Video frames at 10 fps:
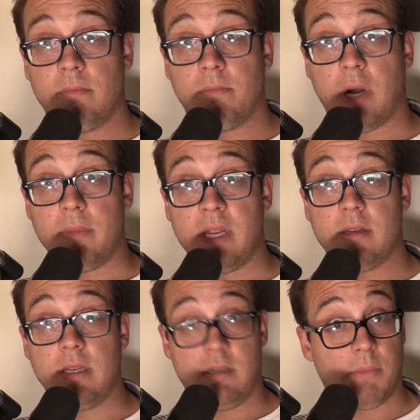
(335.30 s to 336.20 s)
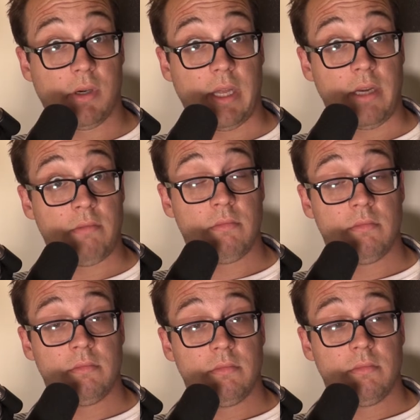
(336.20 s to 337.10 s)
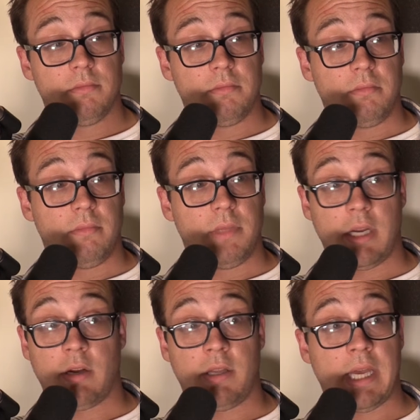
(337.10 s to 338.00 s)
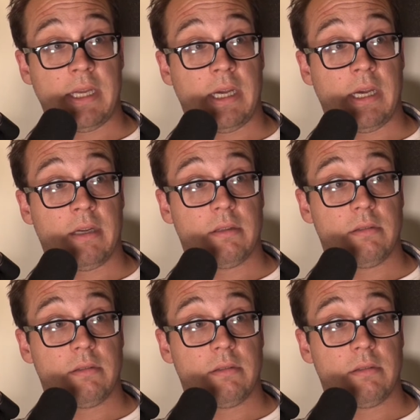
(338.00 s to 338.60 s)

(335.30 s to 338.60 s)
pardon me, into Berlin. There in that